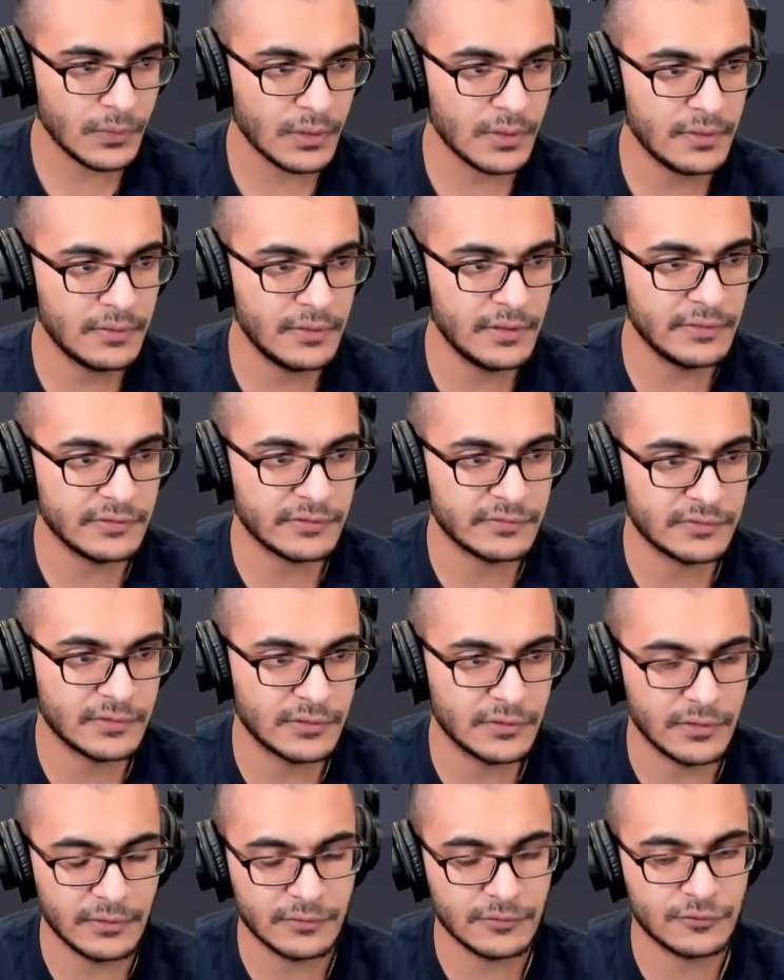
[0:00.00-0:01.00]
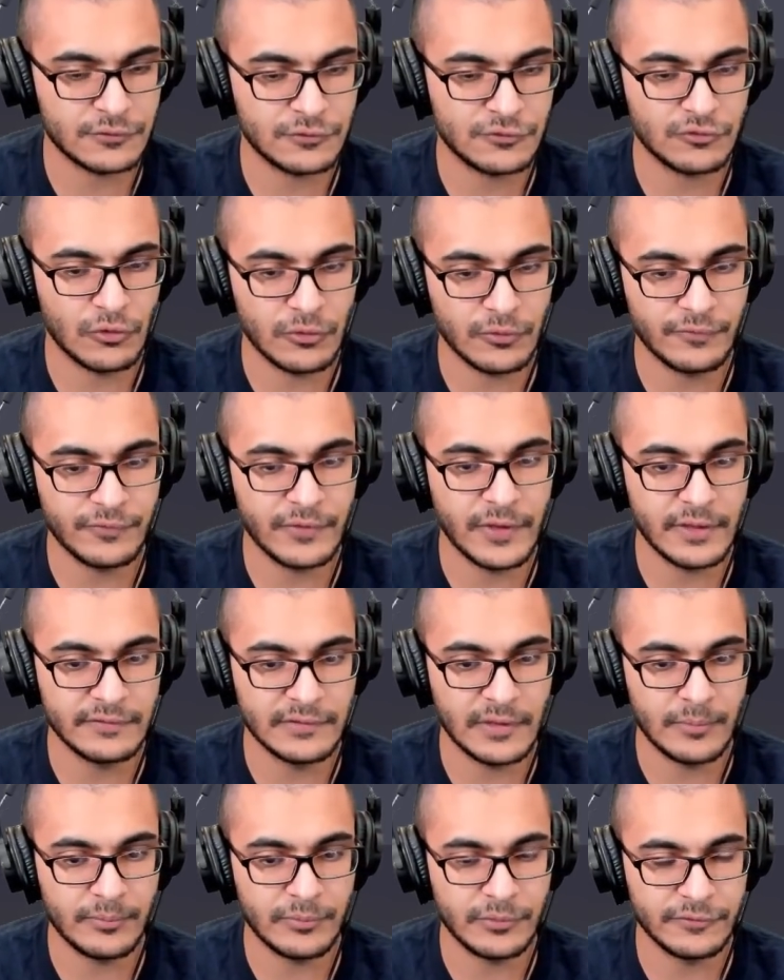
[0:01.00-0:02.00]
these are sort of the
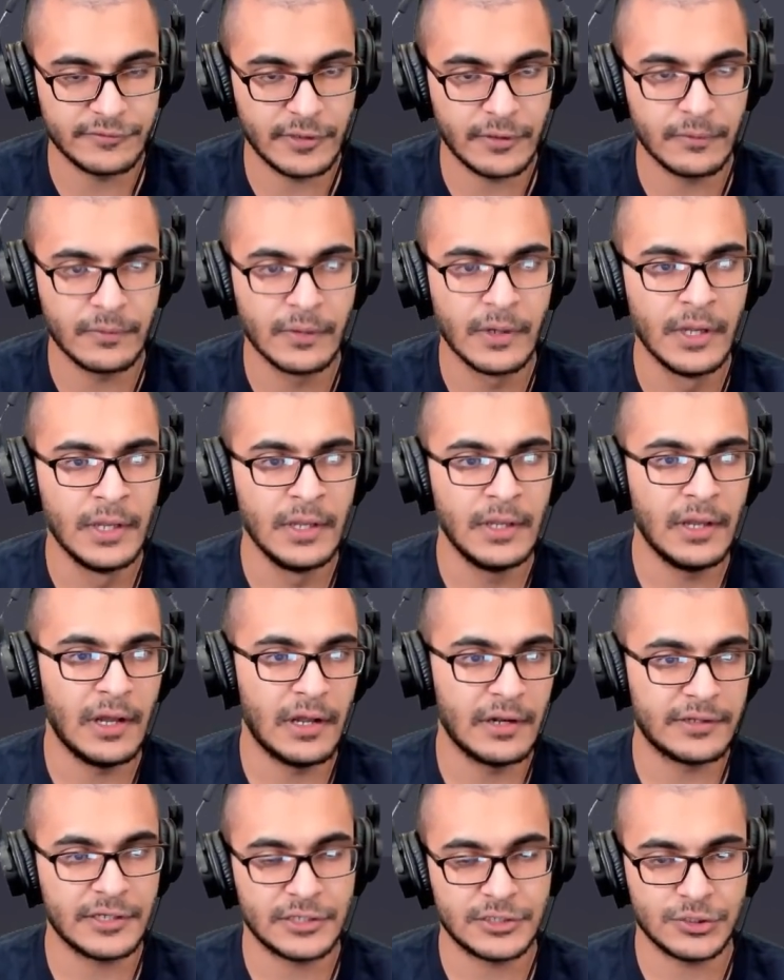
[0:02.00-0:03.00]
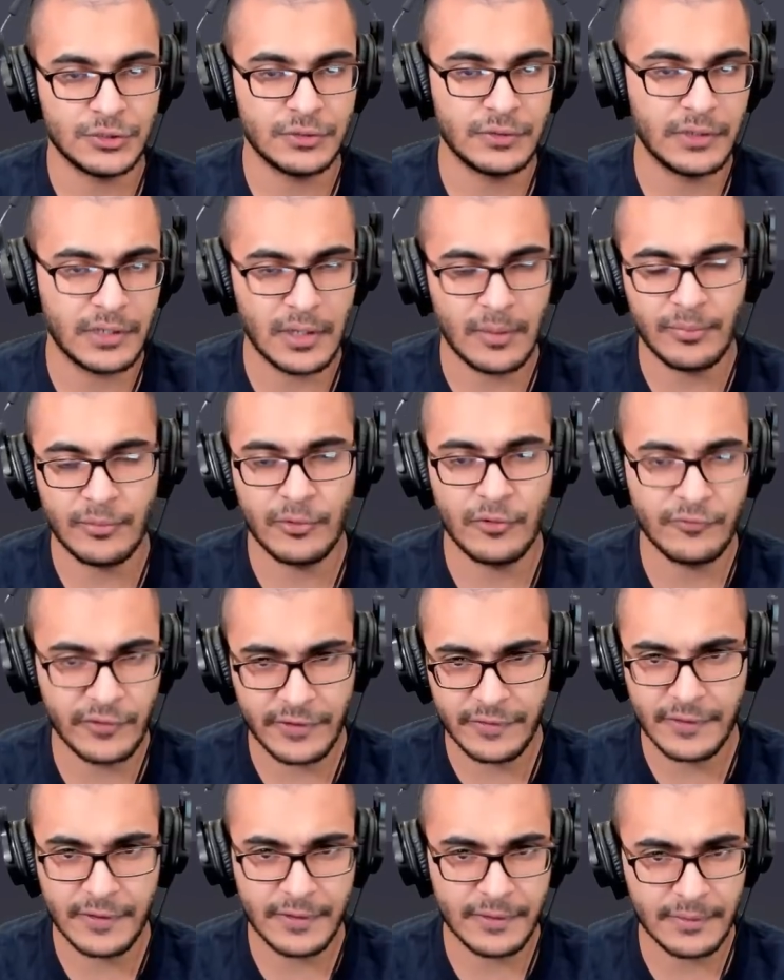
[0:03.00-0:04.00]
examples. Now, I'll touch on a couple of
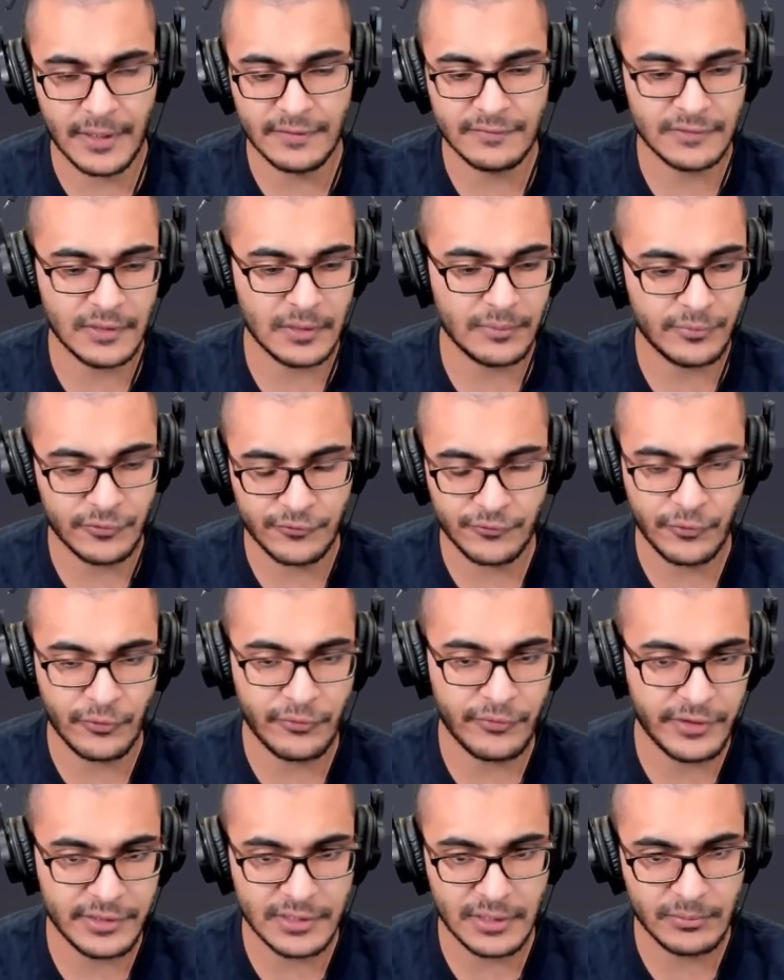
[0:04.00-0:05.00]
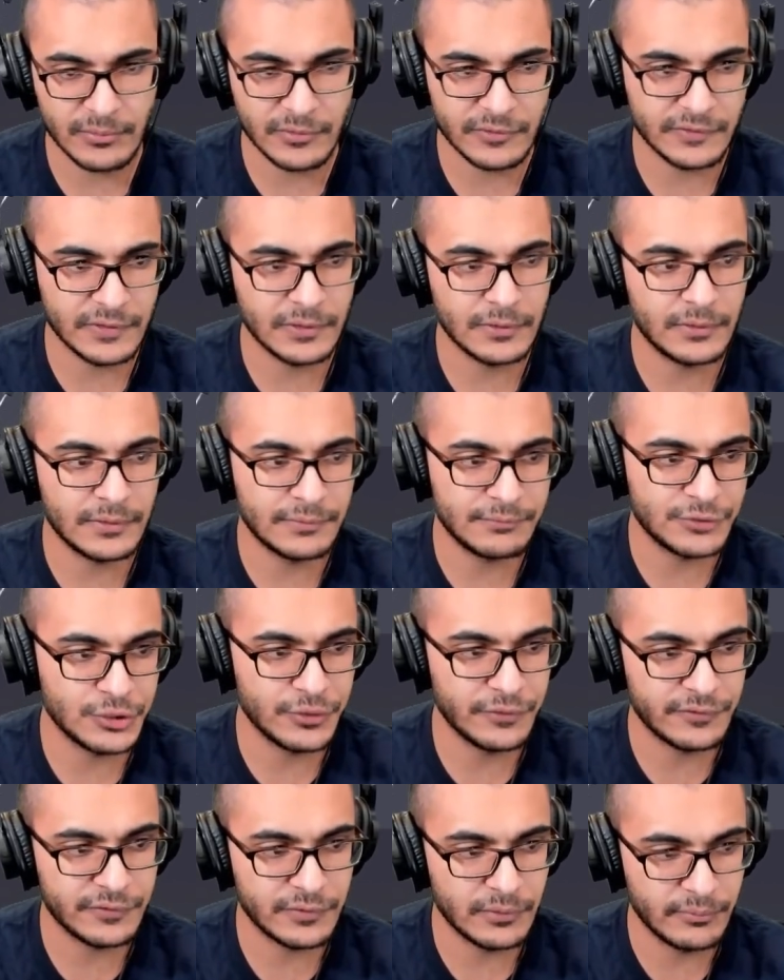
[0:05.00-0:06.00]
other examples for red teamers, and then I'll show
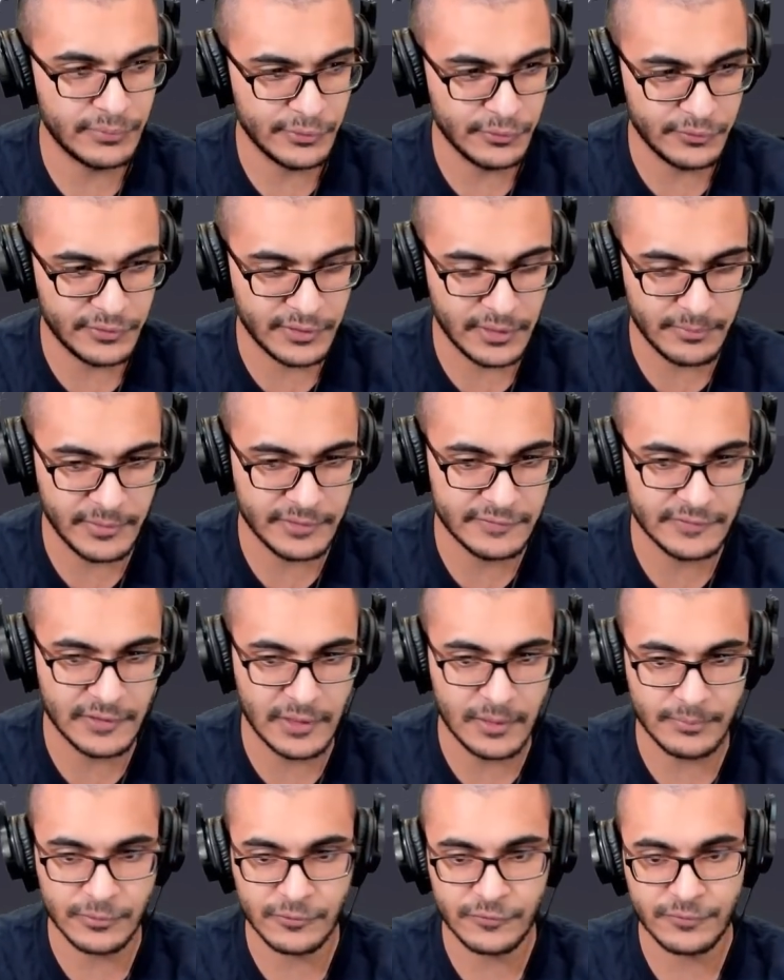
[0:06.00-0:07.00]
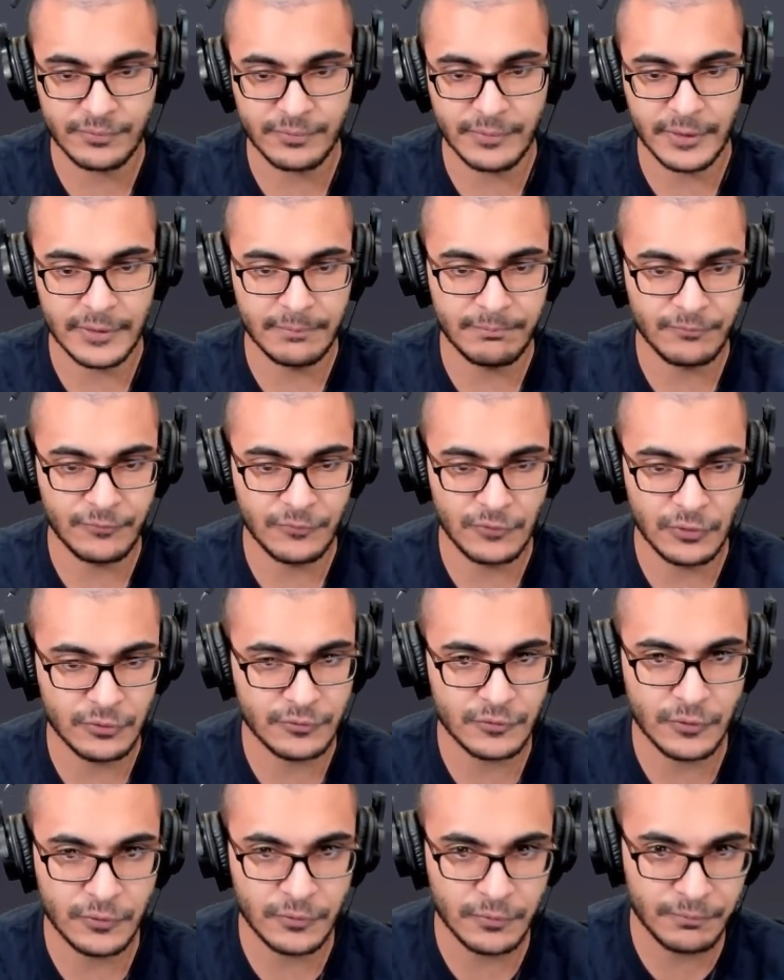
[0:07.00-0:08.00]
you some blue team examples.
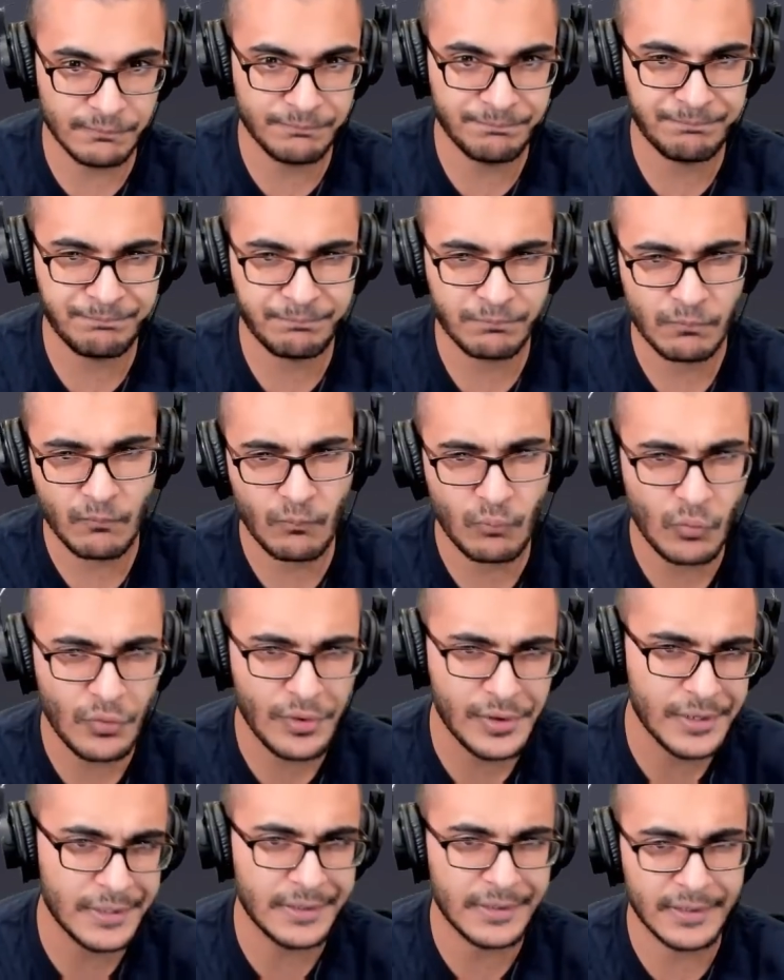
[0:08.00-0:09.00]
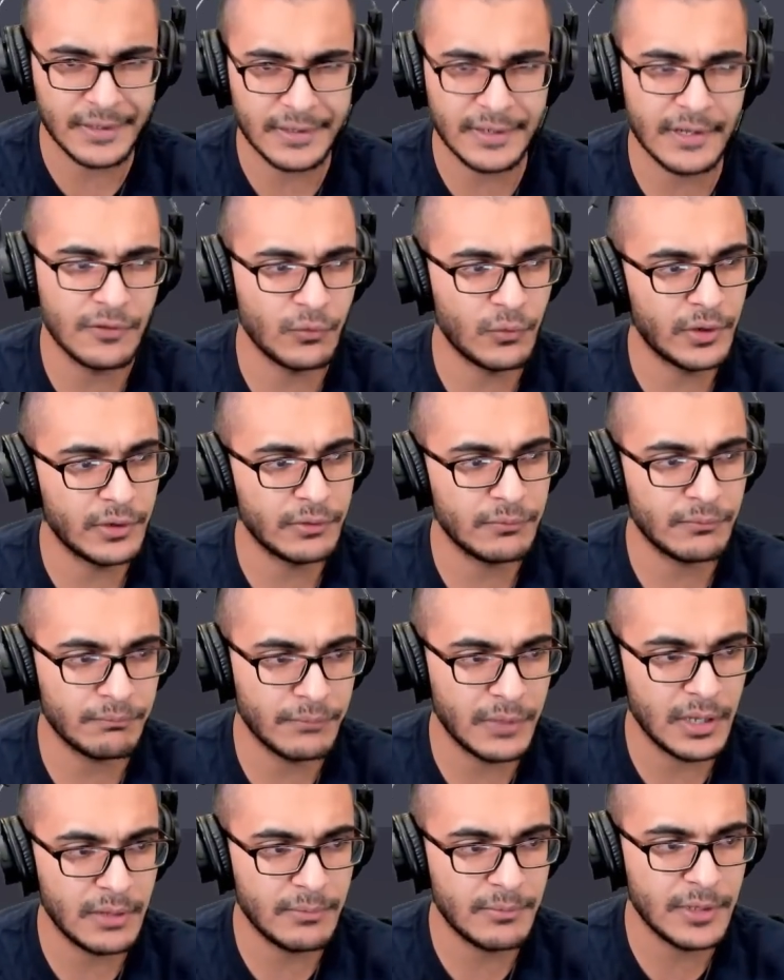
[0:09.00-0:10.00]
So another one
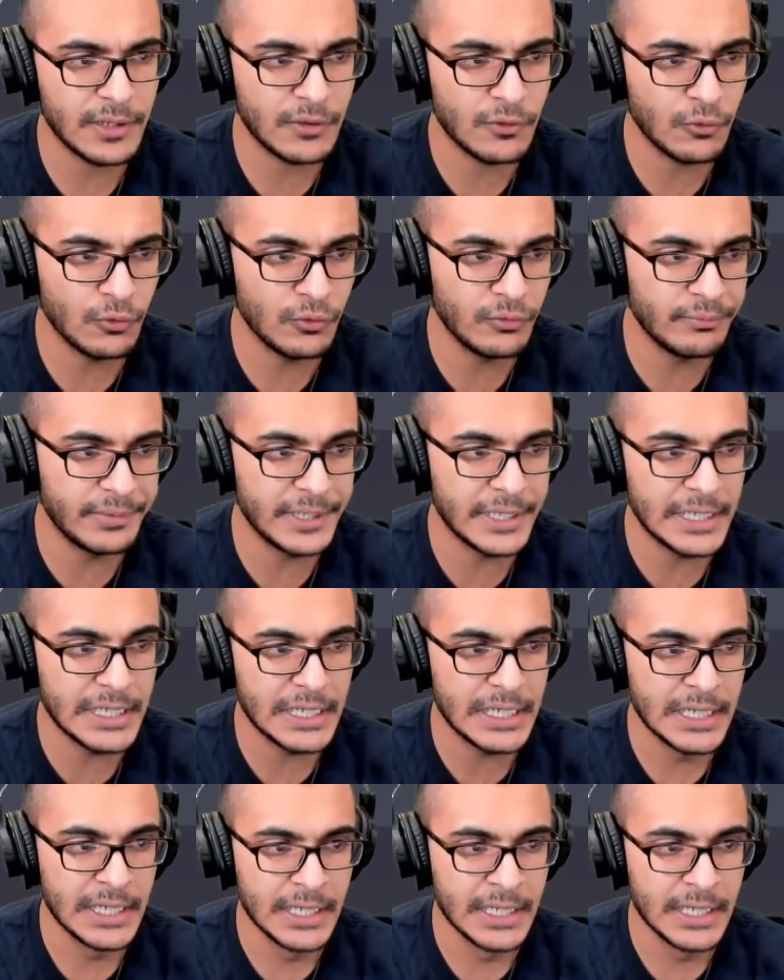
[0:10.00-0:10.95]
maybe could be,